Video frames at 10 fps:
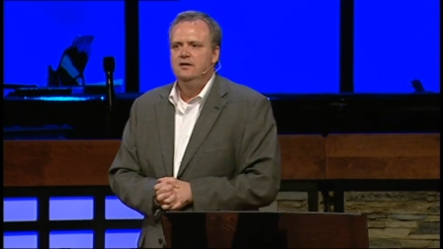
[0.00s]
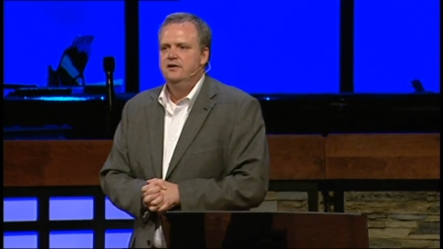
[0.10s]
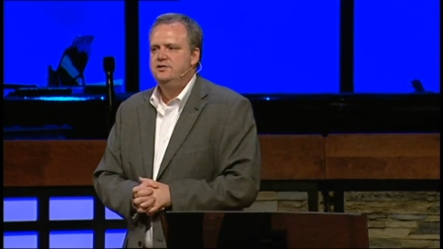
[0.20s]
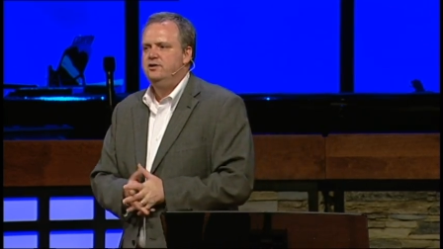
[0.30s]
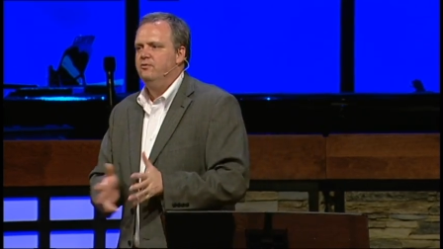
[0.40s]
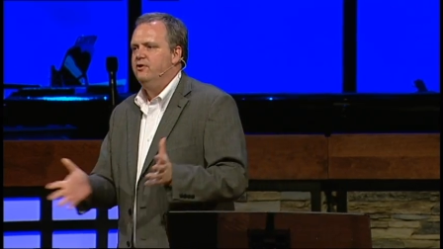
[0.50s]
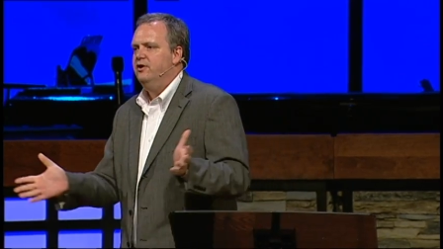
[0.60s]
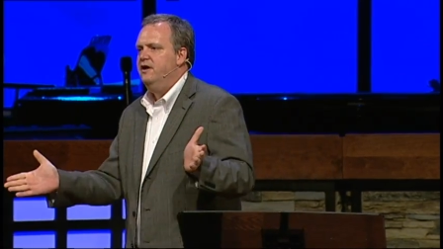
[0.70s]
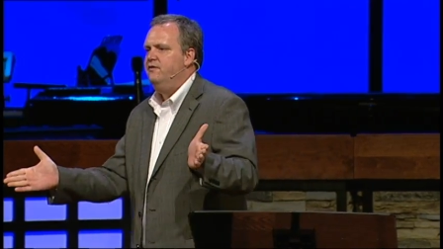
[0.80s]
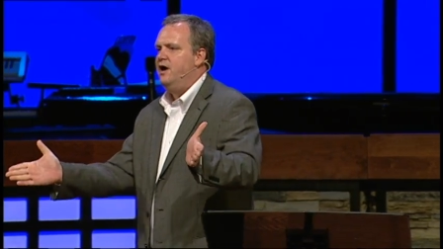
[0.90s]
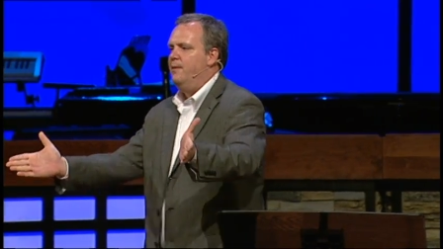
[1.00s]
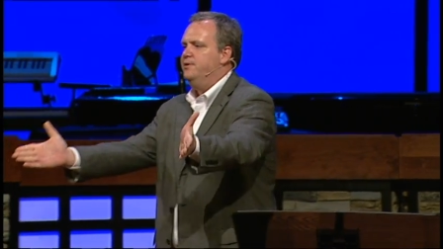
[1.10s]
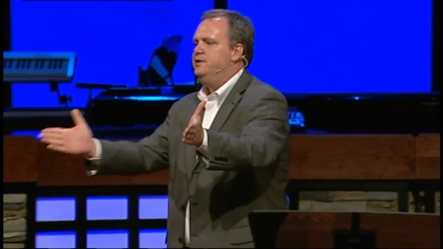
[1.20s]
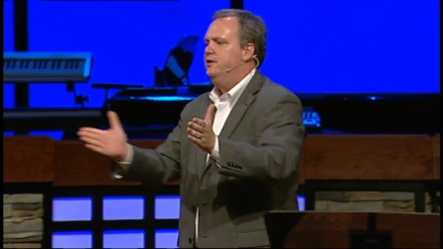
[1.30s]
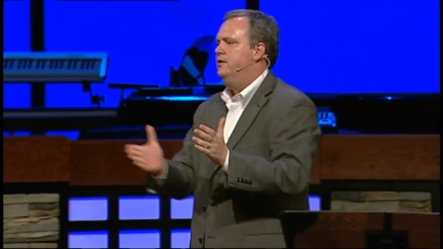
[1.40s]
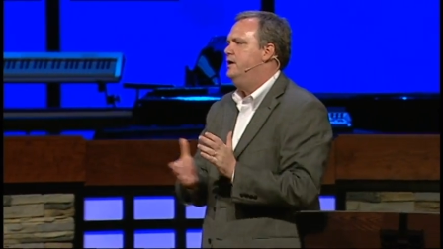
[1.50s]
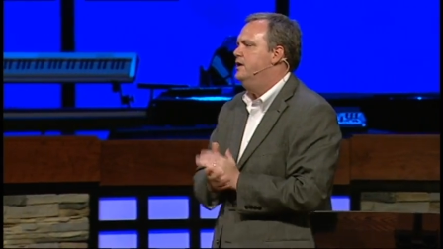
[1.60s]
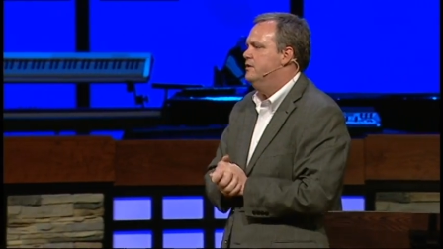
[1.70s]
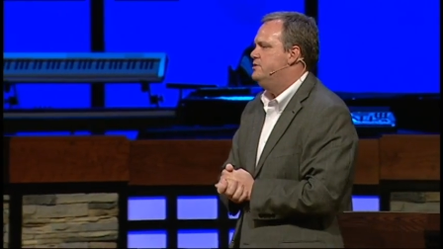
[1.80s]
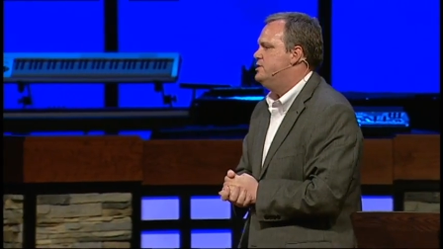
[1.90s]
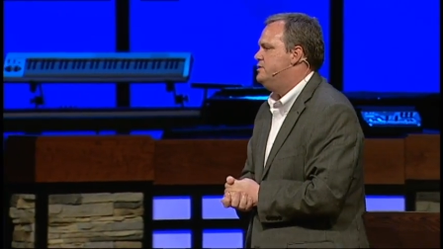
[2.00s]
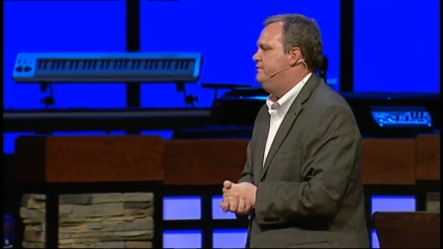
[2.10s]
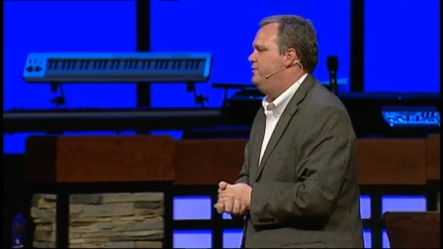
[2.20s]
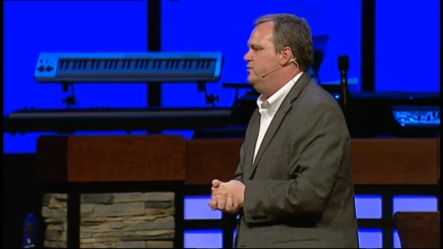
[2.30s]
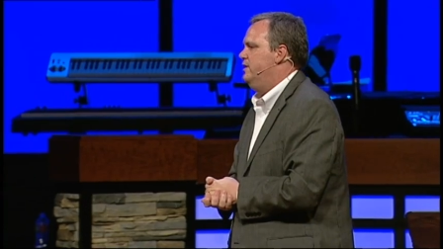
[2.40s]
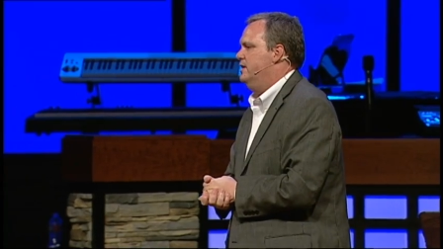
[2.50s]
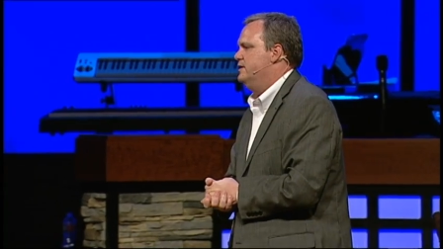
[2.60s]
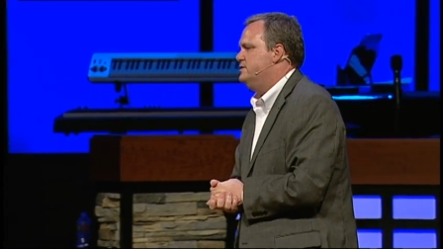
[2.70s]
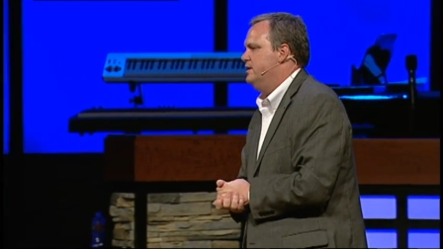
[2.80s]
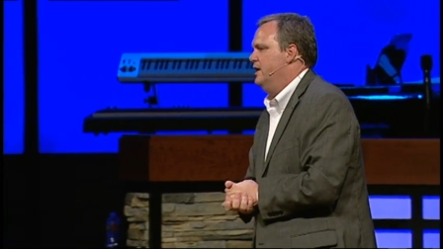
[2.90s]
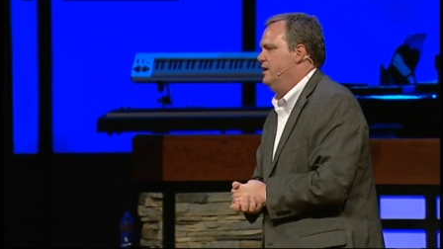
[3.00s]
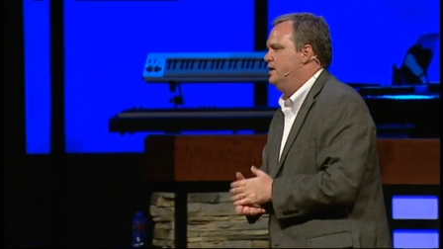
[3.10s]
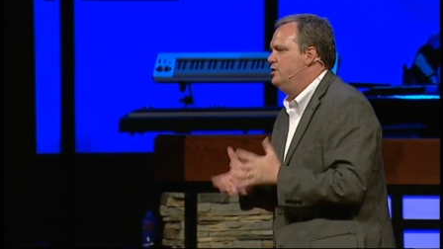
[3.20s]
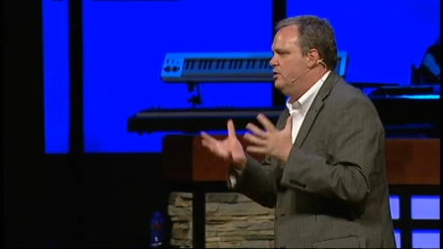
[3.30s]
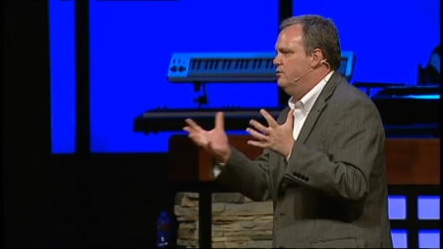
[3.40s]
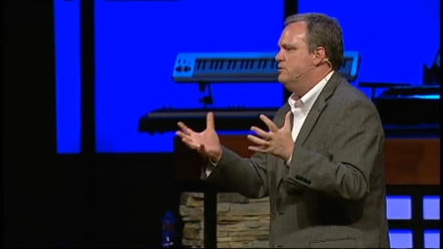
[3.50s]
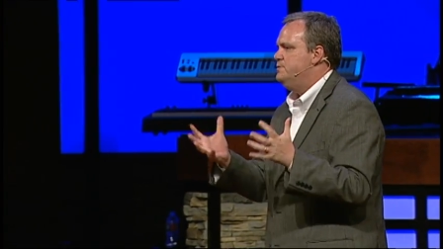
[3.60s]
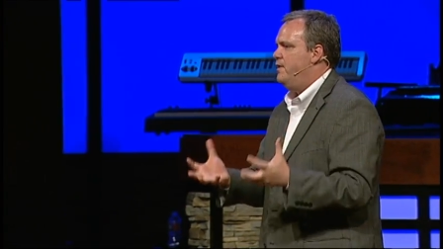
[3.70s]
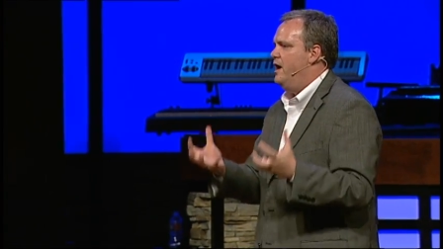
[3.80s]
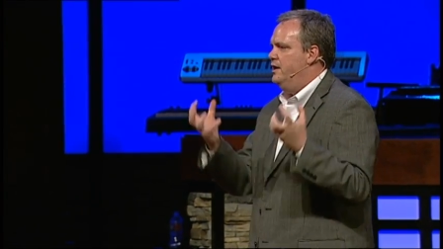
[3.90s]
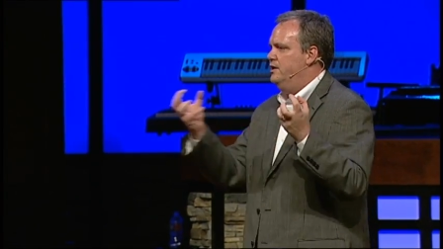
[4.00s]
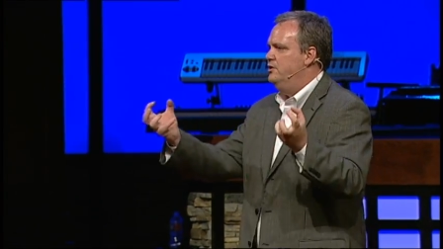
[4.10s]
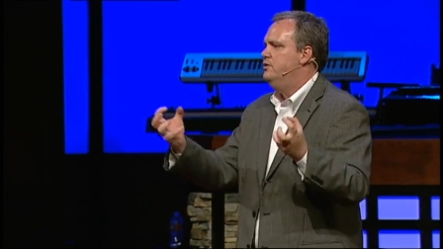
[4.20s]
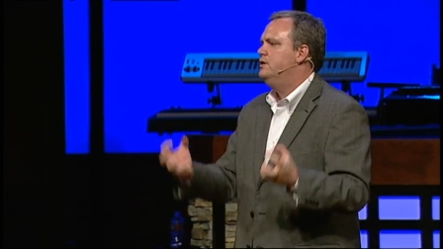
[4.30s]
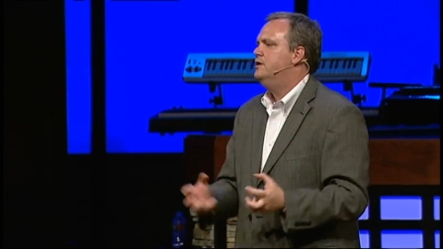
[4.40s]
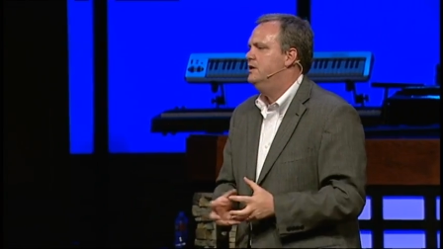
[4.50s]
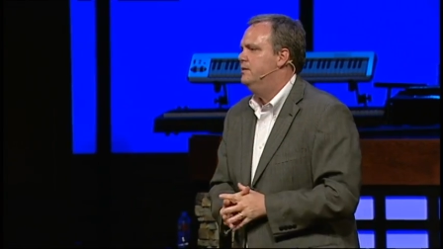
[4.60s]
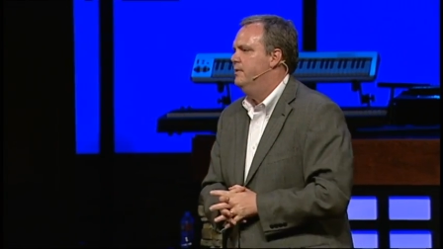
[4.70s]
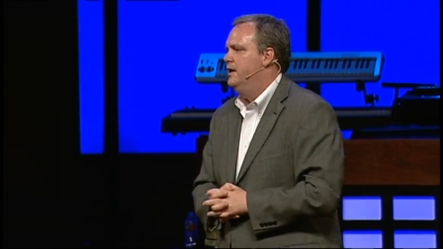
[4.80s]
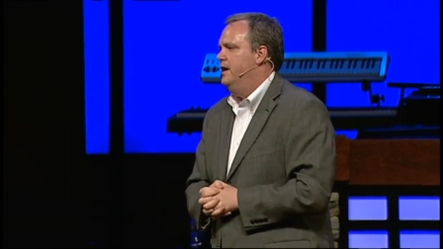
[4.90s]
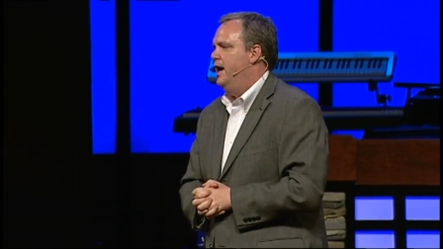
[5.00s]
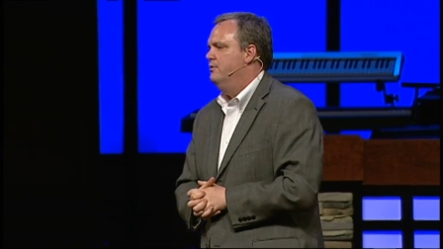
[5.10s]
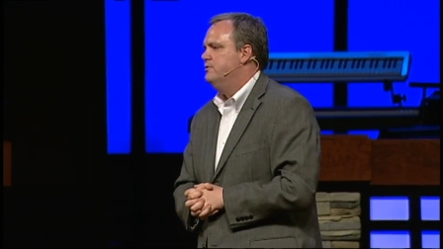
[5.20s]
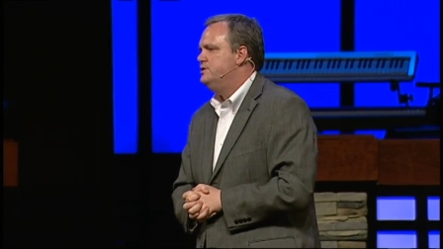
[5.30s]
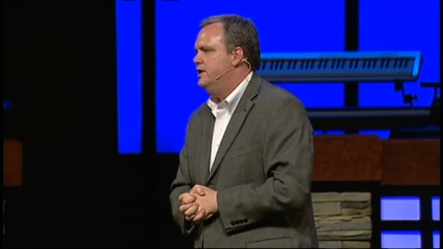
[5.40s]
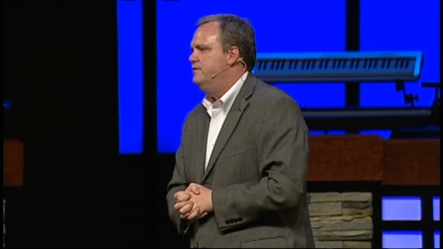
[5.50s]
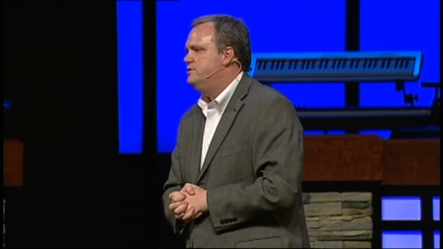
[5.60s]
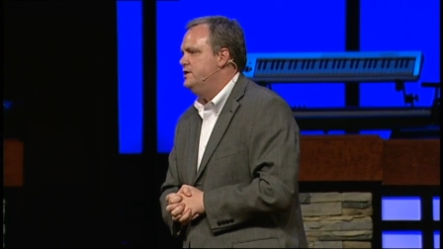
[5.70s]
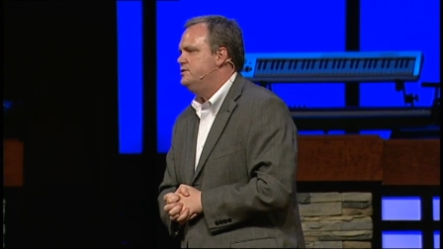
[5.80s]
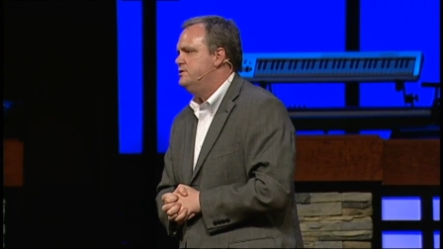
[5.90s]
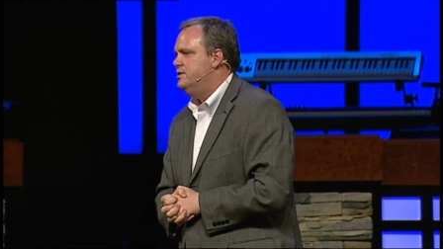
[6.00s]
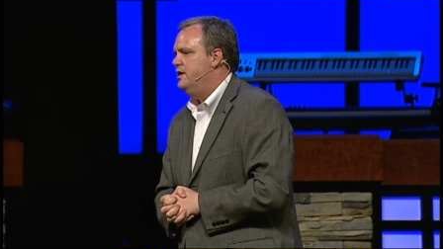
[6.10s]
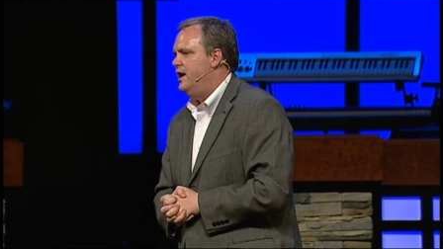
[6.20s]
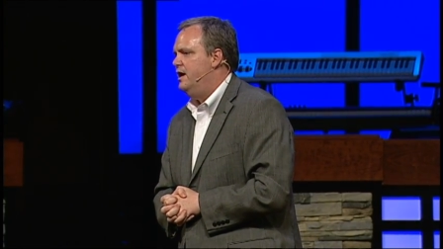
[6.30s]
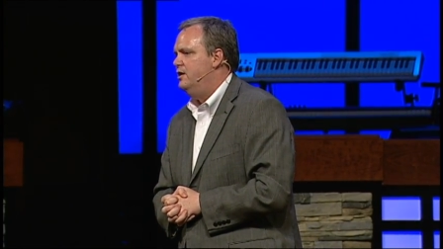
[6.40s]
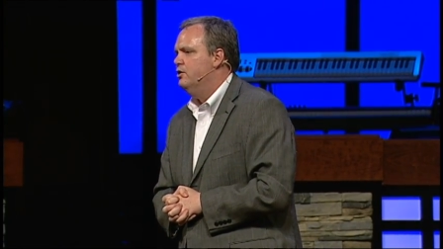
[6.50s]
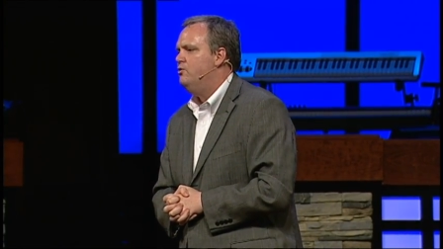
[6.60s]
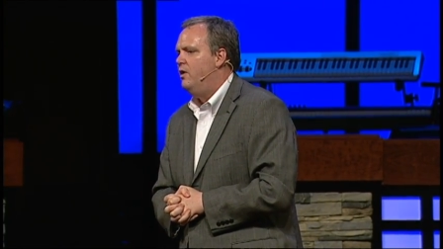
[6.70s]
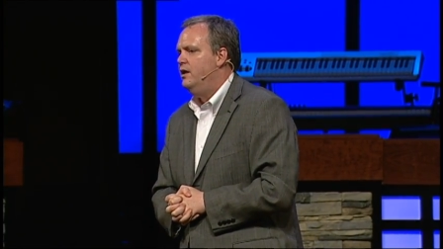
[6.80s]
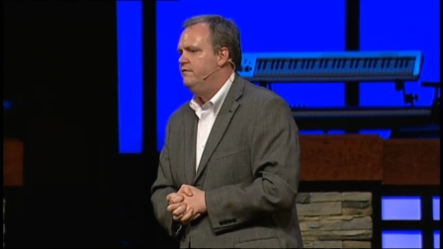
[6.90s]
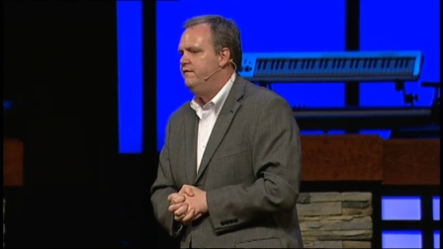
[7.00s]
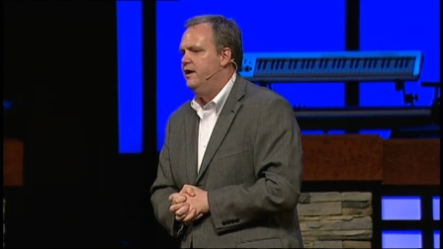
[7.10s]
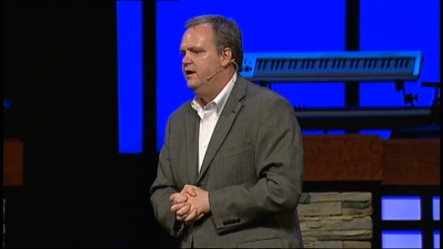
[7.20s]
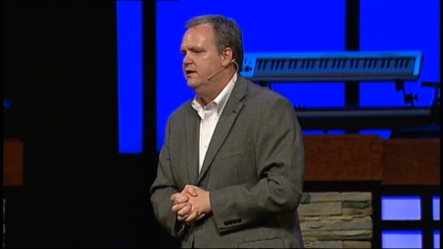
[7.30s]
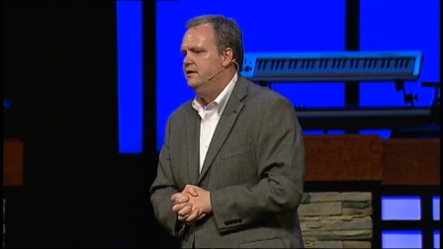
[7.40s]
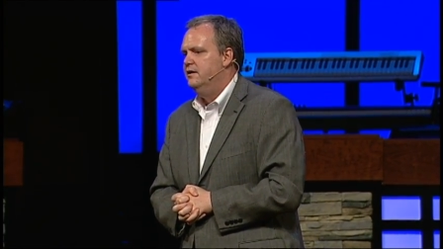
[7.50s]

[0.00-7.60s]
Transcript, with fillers: Listen, we're going to give you an opportunity here in just a few minutes, and you can respond and you can come and receive Jesus today. You're qualified.